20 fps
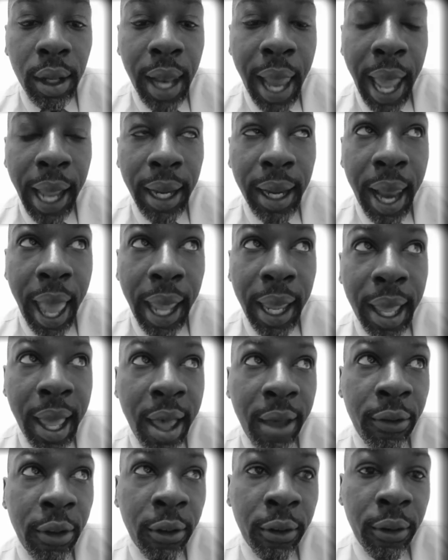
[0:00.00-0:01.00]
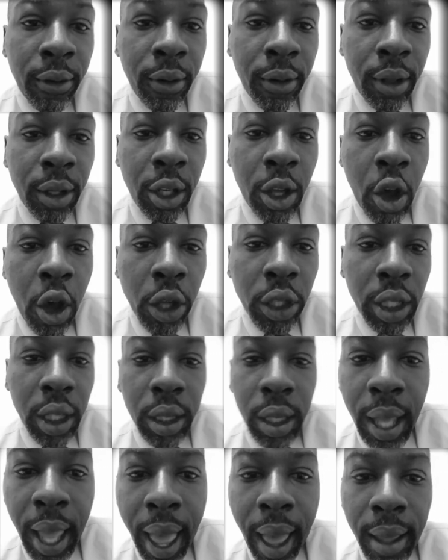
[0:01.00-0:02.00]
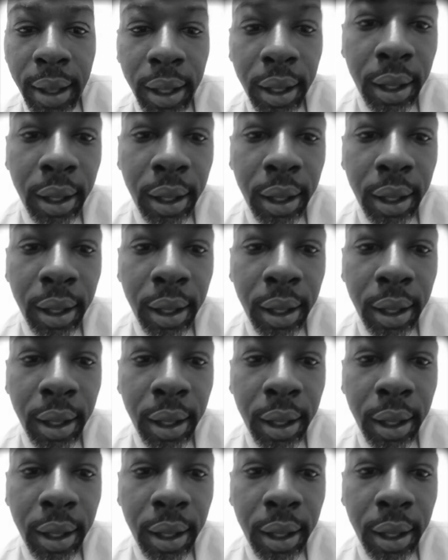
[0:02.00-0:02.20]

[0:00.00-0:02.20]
like like other cultures, hot.